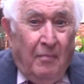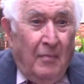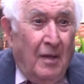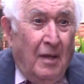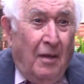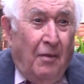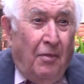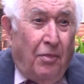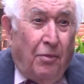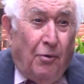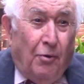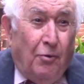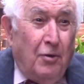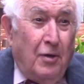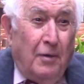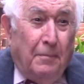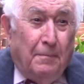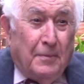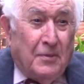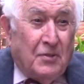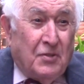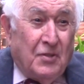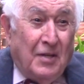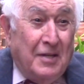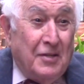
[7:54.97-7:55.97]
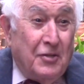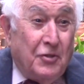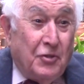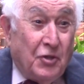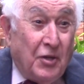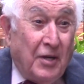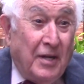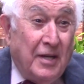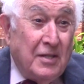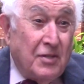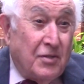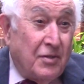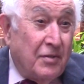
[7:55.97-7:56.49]
30%
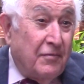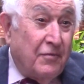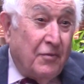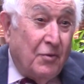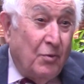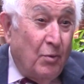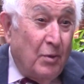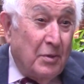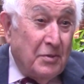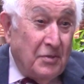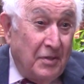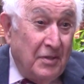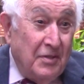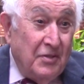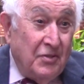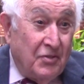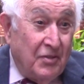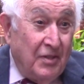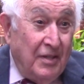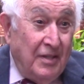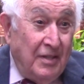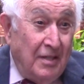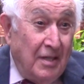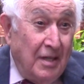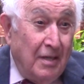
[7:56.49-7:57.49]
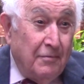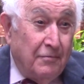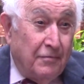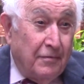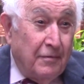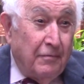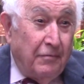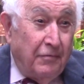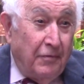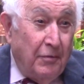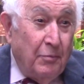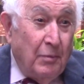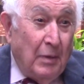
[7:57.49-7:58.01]
chance of causing C. diff
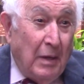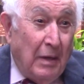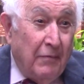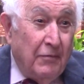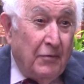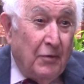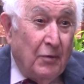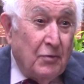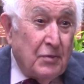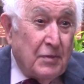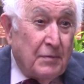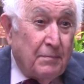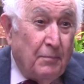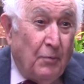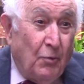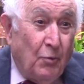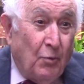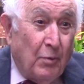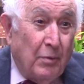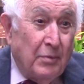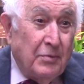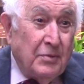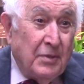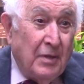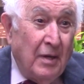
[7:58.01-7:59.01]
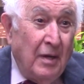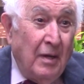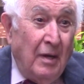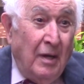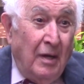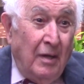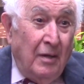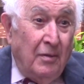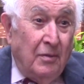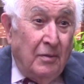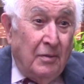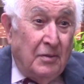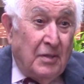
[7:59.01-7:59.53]
if you have those spores,
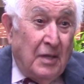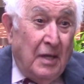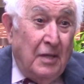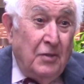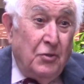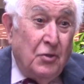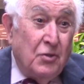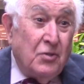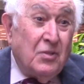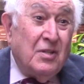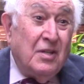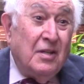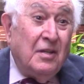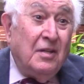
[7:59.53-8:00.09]
he'll say, just to